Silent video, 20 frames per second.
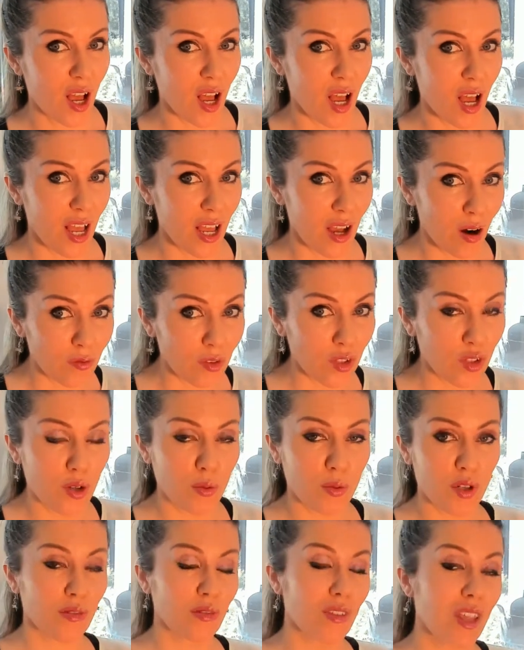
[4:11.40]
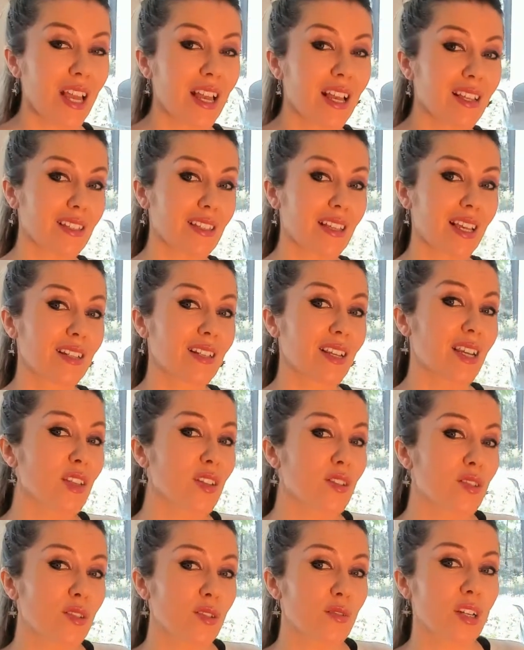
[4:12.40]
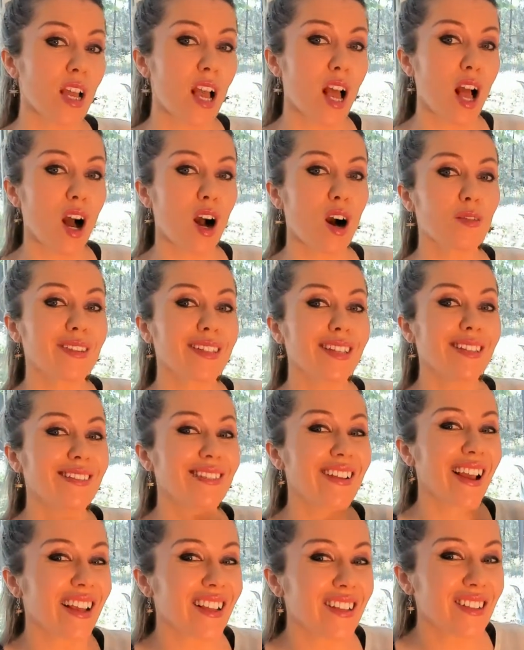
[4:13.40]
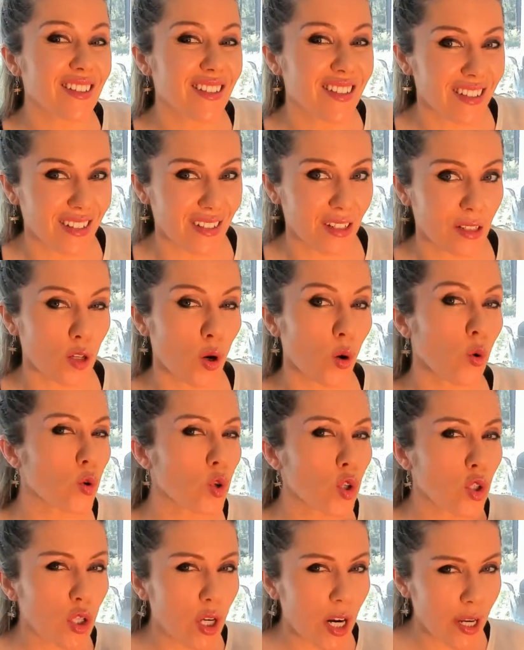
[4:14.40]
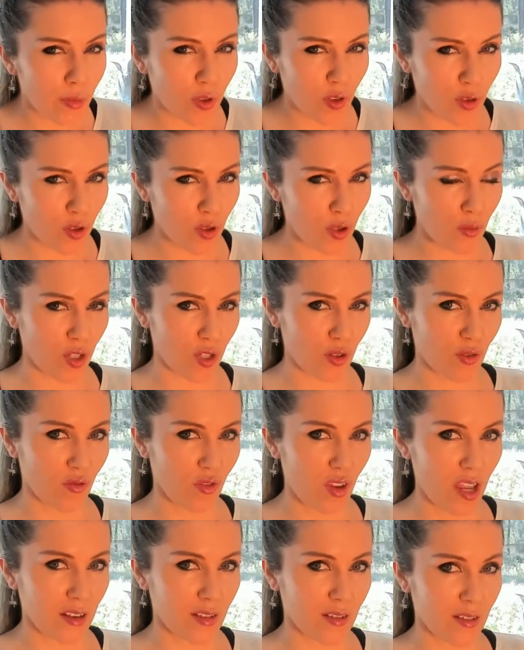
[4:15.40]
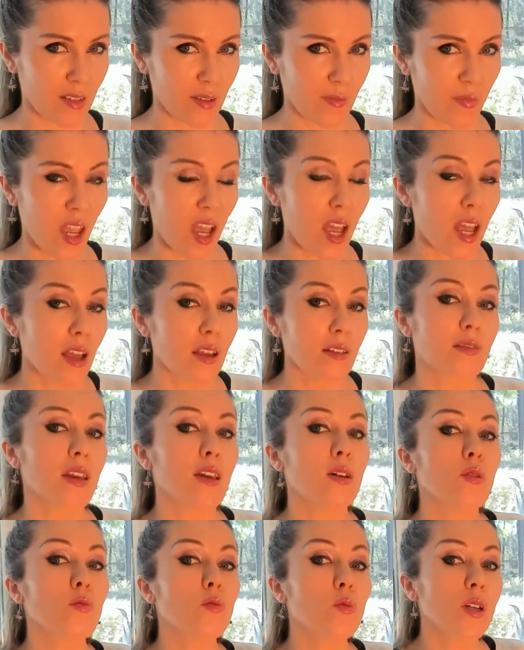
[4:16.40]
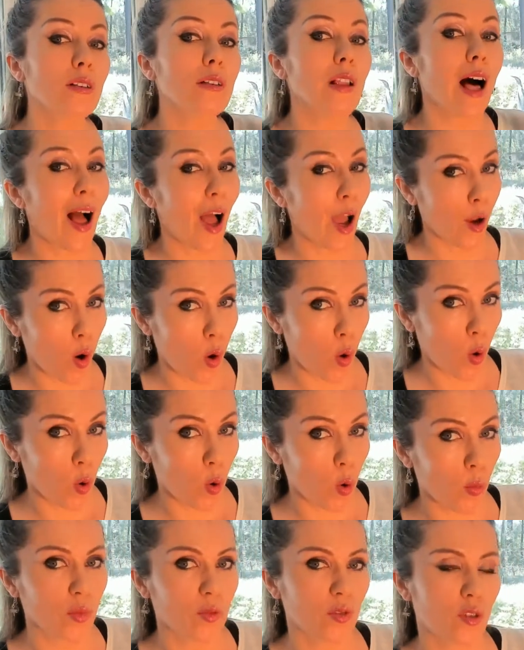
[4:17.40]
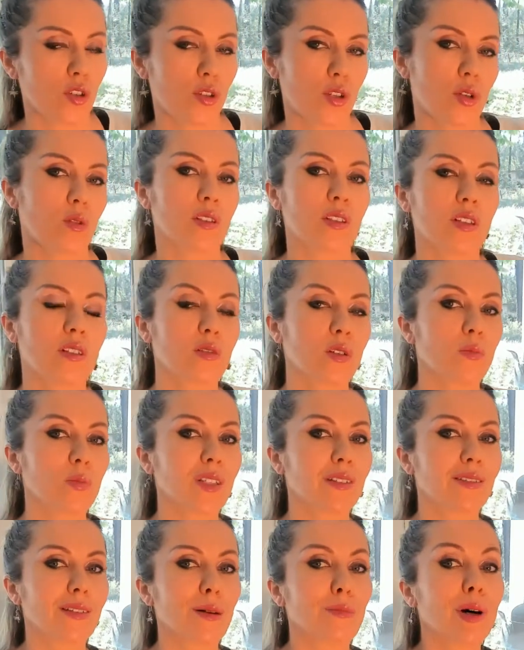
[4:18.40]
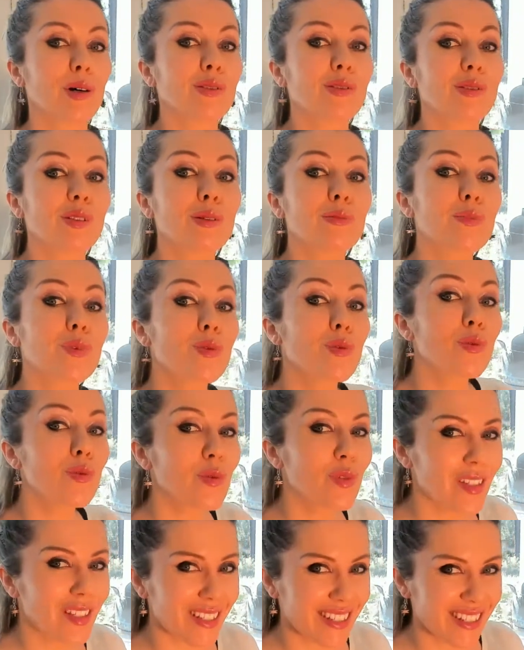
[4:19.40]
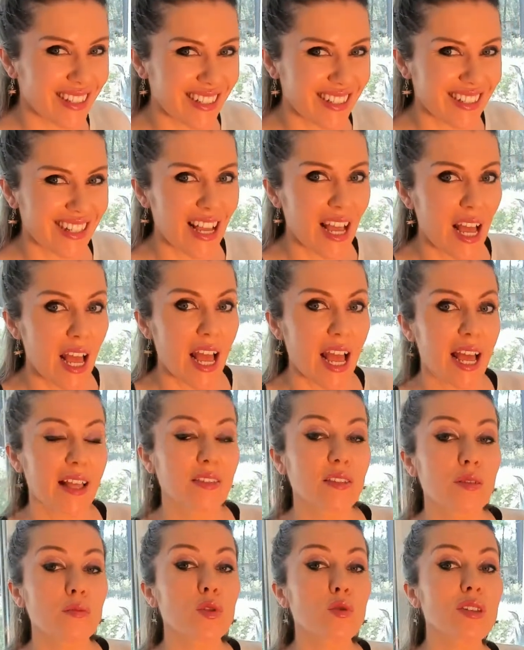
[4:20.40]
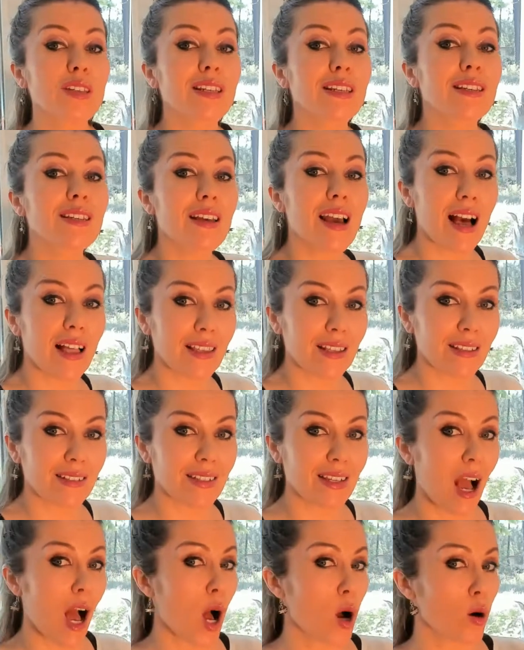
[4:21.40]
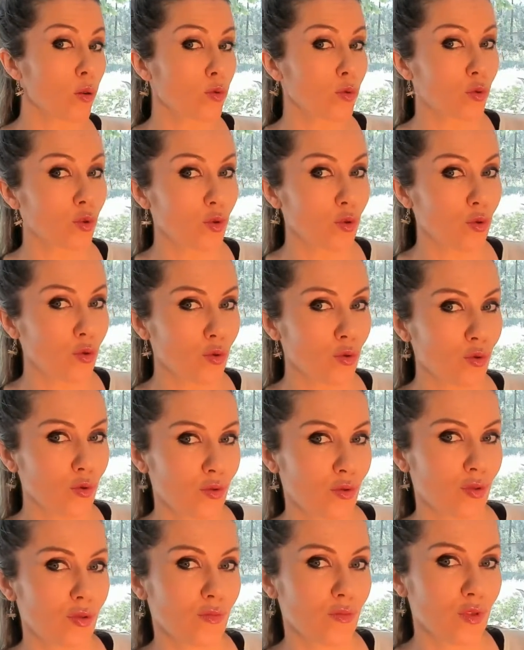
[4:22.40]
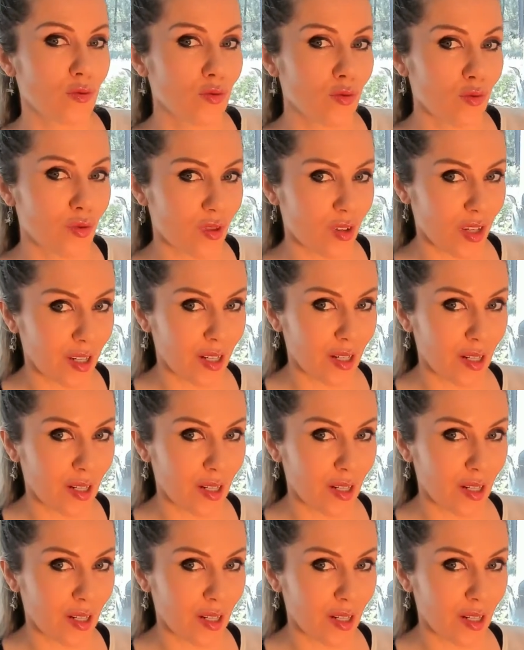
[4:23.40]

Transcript: of Egyptian dance and history of the dancers who shaped Egyptian dance. They will, I hope, teach you a little bit about the music and the musicality, how to use the music.